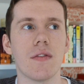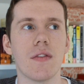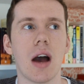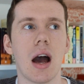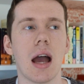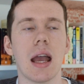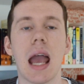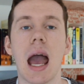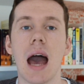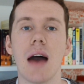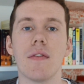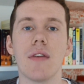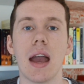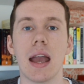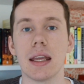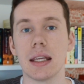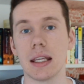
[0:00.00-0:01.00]
is if I
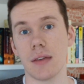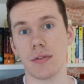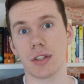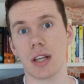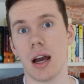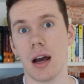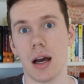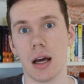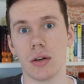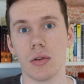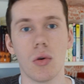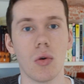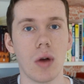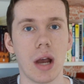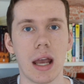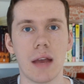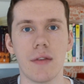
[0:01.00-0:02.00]
have a gift
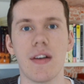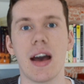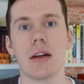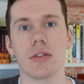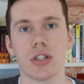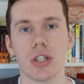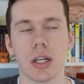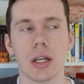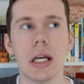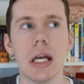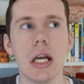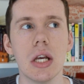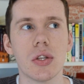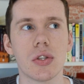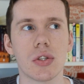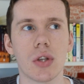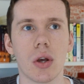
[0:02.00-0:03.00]
card or a
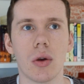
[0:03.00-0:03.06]
voucher.